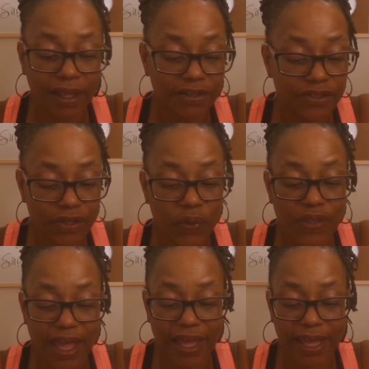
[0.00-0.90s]
so
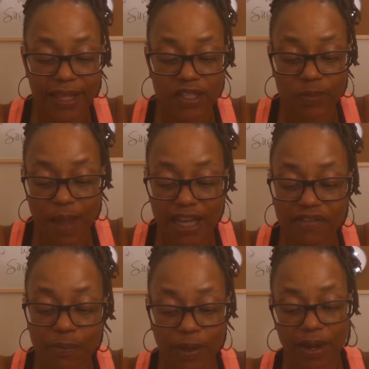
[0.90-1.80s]
that in spite of
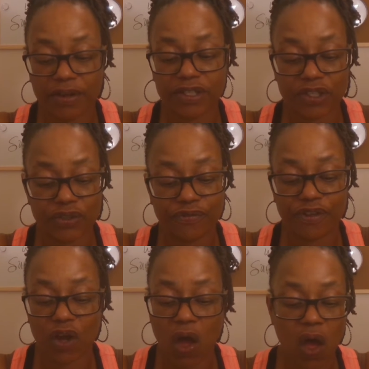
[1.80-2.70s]
appearances you
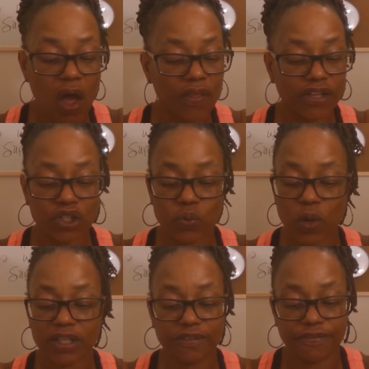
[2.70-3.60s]
feel all that you
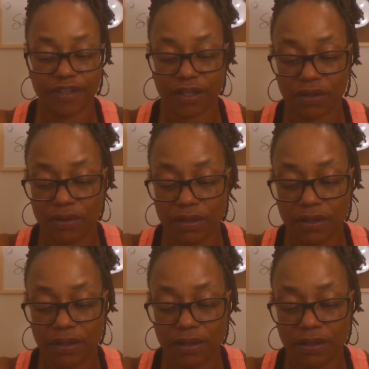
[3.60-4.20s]
want to feel,